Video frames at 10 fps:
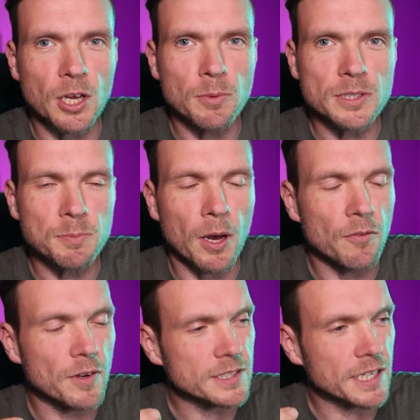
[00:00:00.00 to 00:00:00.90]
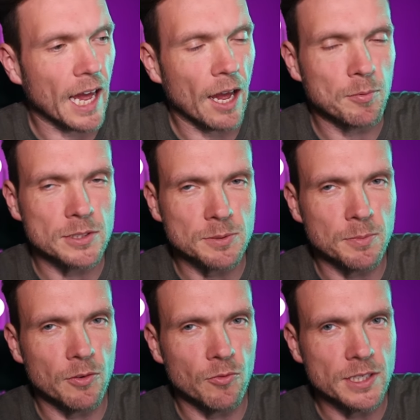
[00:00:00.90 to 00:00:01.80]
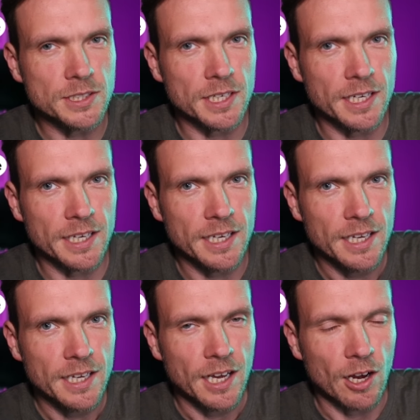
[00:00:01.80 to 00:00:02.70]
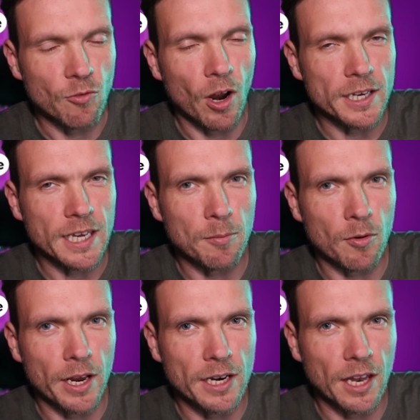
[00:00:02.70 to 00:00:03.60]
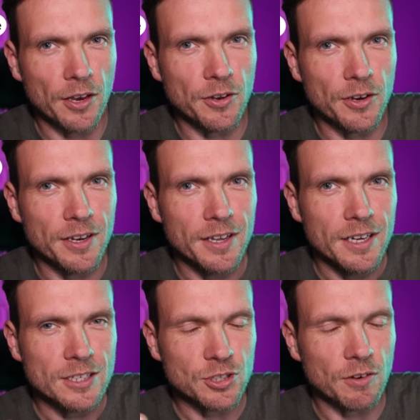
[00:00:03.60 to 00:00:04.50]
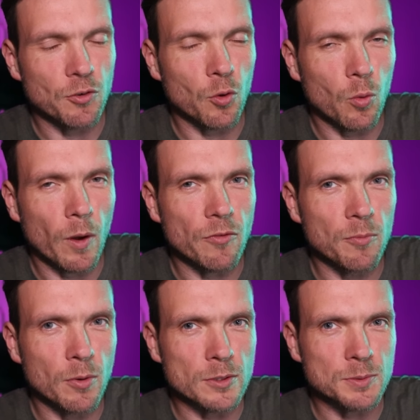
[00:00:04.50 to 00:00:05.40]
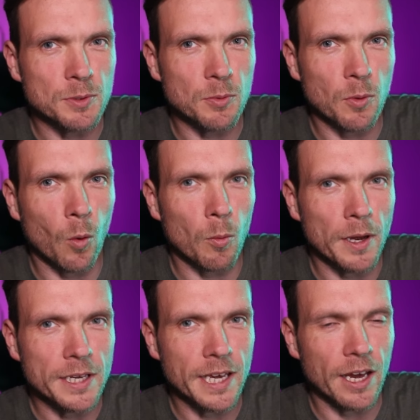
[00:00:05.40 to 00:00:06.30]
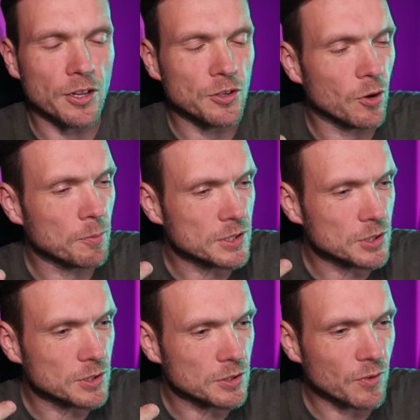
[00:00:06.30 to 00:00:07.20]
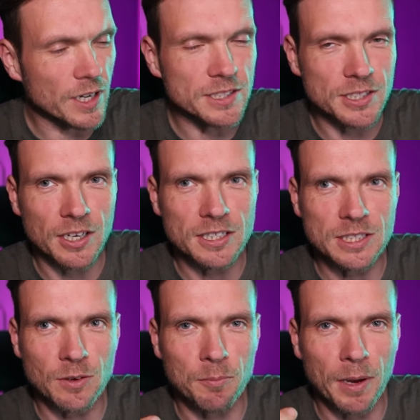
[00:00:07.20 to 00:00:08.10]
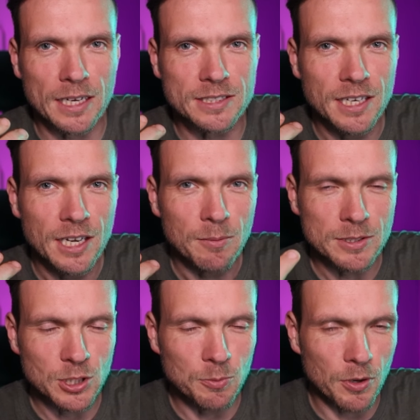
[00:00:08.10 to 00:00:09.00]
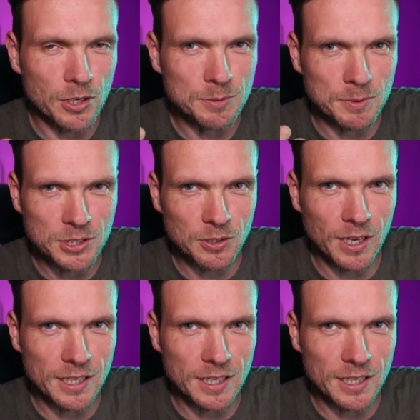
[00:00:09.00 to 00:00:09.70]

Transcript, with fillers: nobody's perfect, and it happened to me recently at Riot Cabaret in London. Travelled all the way from Portsmouth with all of my kit. I knew I'd be shooting ringside, so I packed my two bodies, my two